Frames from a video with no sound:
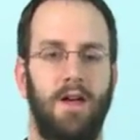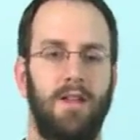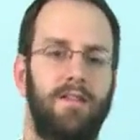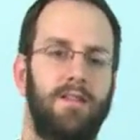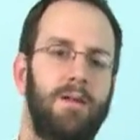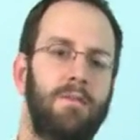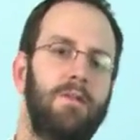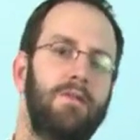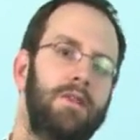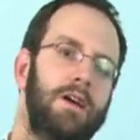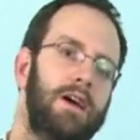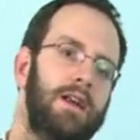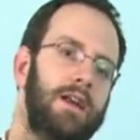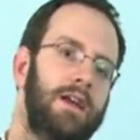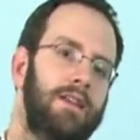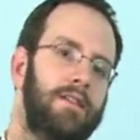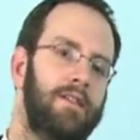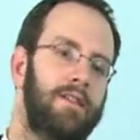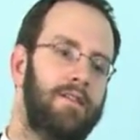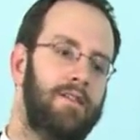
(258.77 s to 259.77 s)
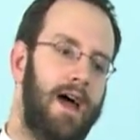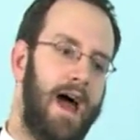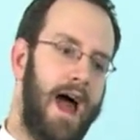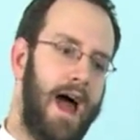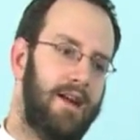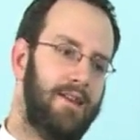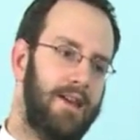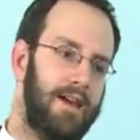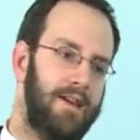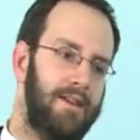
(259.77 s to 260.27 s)
Some of it is
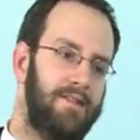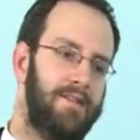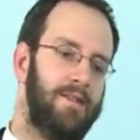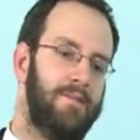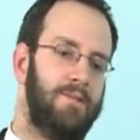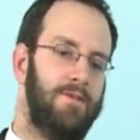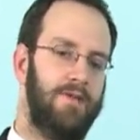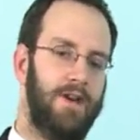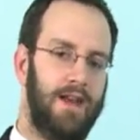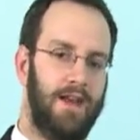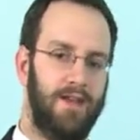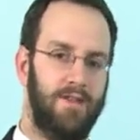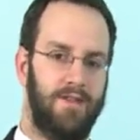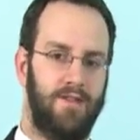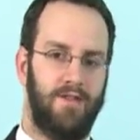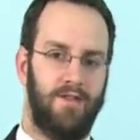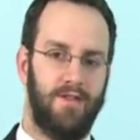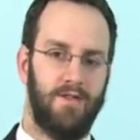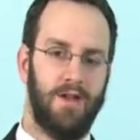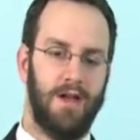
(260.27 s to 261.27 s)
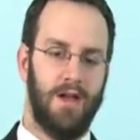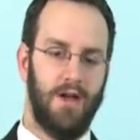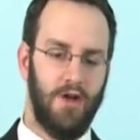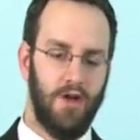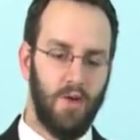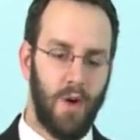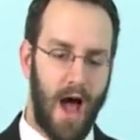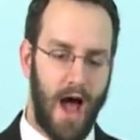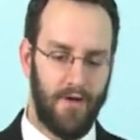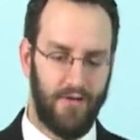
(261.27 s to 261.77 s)
exacting, some of it is
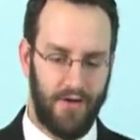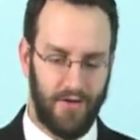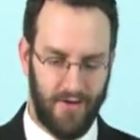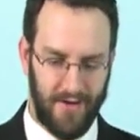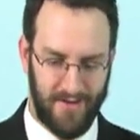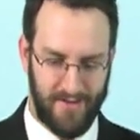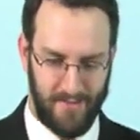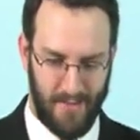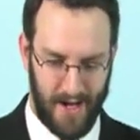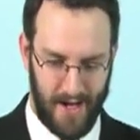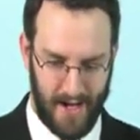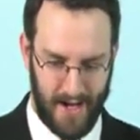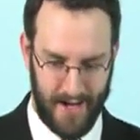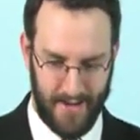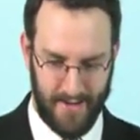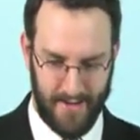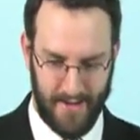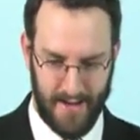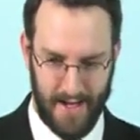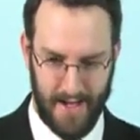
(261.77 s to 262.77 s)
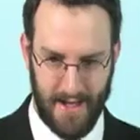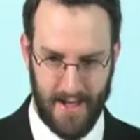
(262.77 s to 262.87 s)
you have to respond,